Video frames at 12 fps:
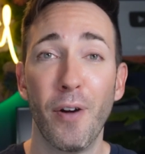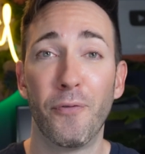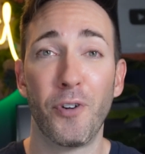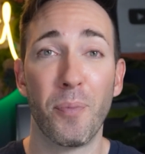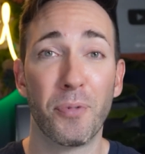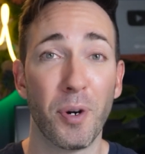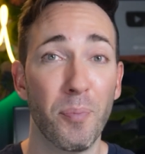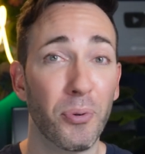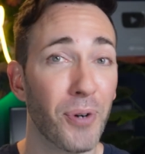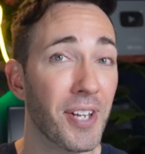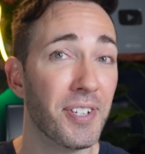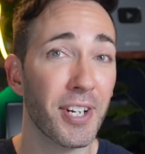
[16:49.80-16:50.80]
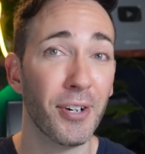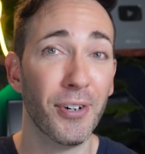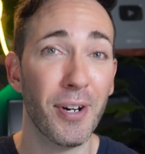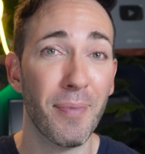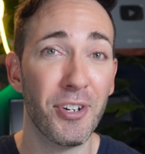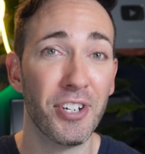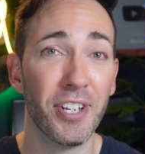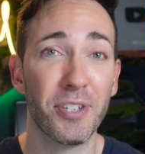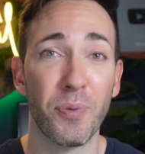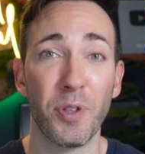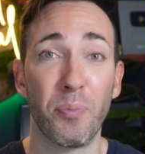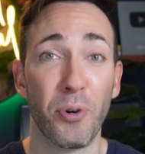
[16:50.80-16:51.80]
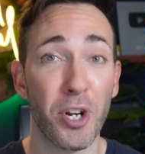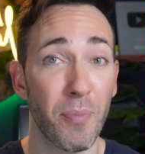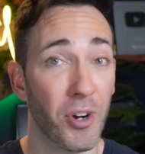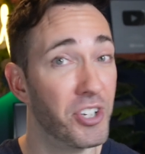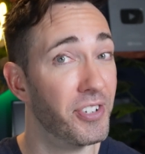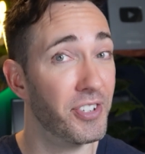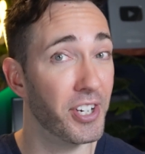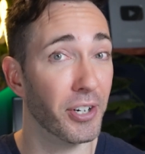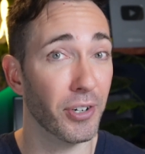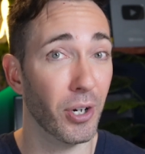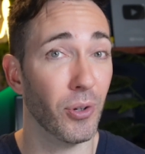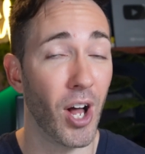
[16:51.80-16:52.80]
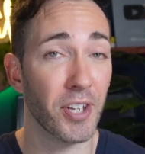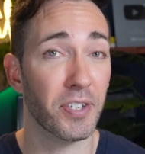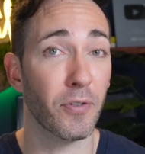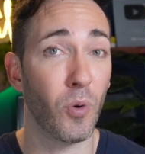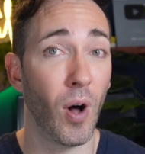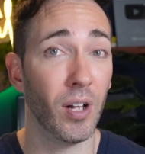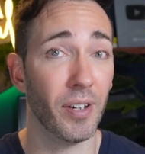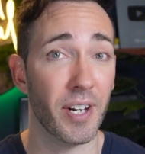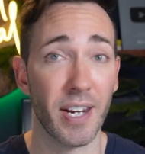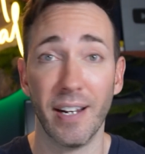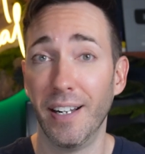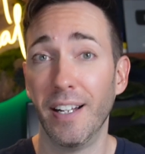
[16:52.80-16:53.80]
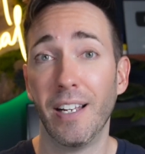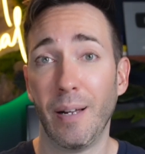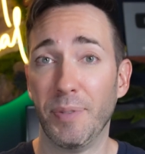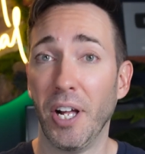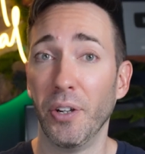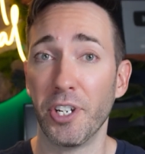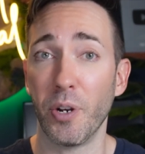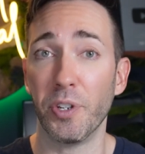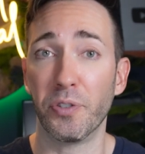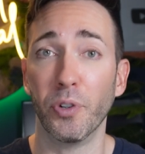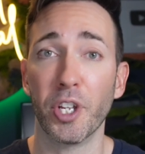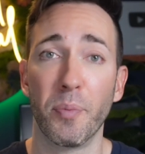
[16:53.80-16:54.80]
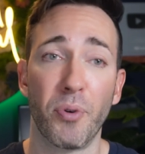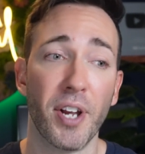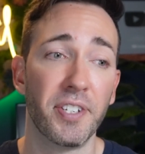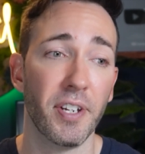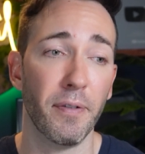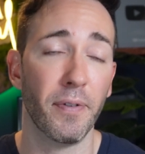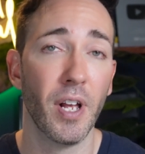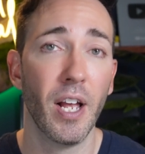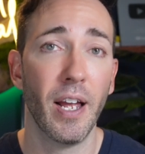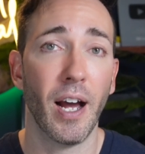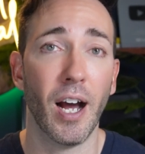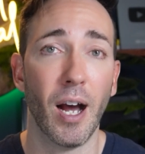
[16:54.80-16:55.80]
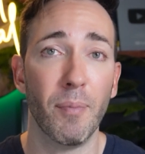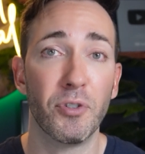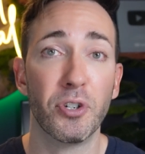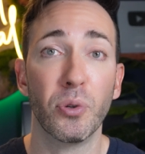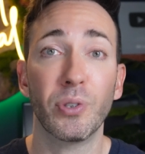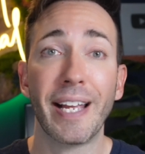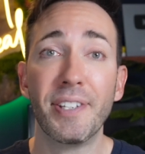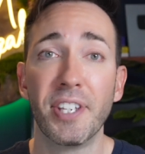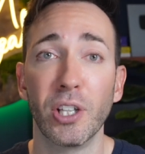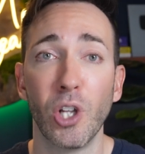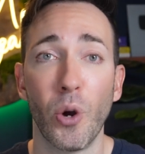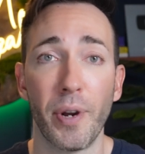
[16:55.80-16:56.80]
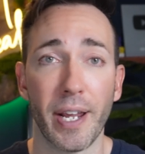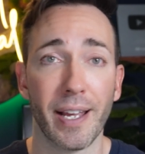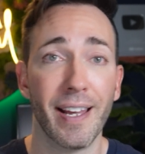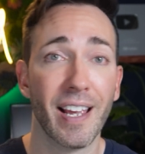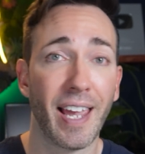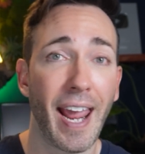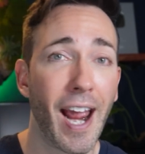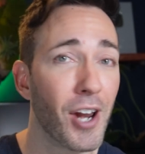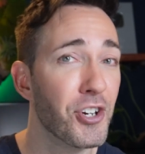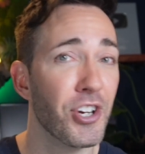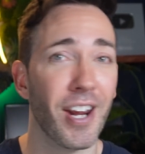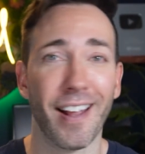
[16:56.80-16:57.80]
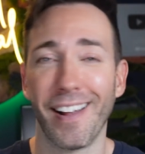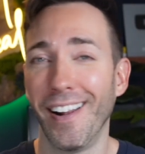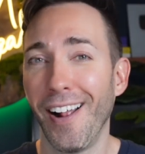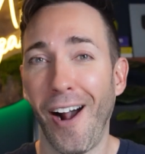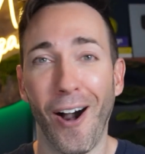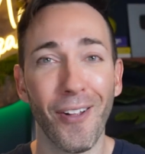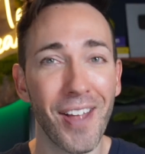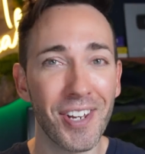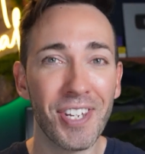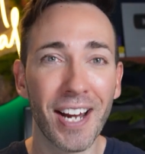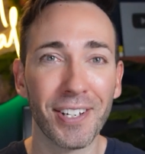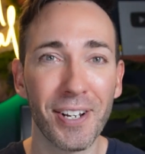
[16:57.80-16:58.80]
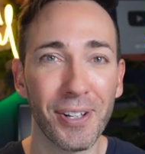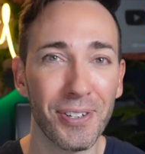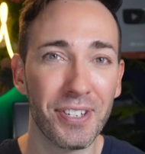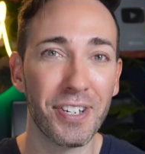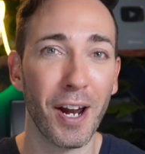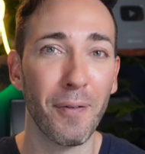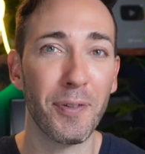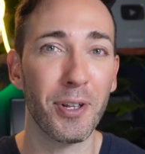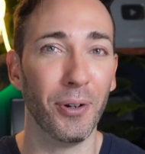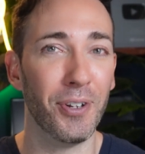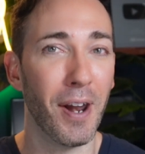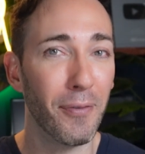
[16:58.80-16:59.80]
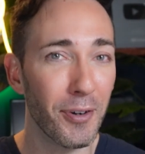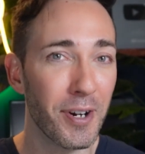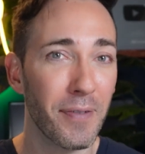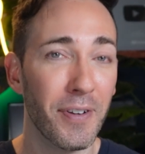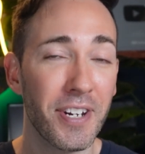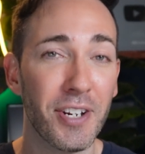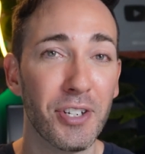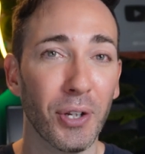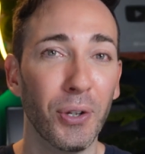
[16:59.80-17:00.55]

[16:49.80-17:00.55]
from compressing your images with pretty much zero loss of quality, I'm telling you, it's really impressive, um, to lazy loading, caching, all that technical stuff you'll never even need to